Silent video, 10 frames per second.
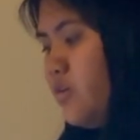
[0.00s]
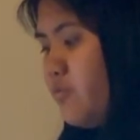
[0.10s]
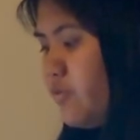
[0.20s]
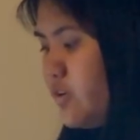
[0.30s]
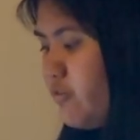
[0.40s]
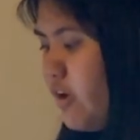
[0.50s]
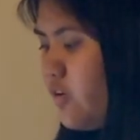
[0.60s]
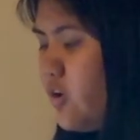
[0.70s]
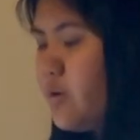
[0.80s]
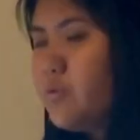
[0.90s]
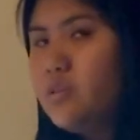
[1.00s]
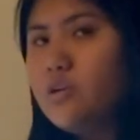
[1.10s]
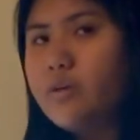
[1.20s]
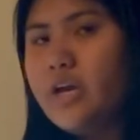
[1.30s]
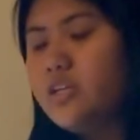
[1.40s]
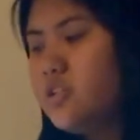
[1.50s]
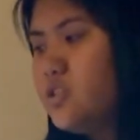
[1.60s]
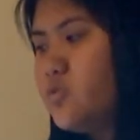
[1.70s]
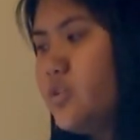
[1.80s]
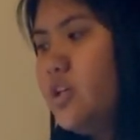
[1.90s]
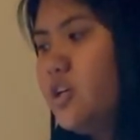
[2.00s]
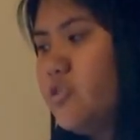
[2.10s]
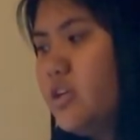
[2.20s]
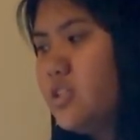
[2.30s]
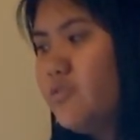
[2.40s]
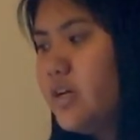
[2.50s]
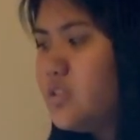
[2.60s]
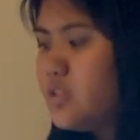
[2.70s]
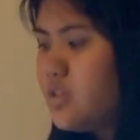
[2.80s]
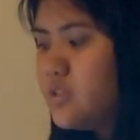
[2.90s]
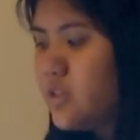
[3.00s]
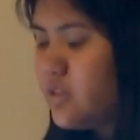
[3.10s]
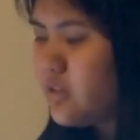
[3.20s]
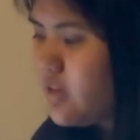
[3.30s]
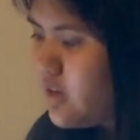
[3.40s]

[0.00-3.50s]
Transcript: figure out our locations for the electronic devices, and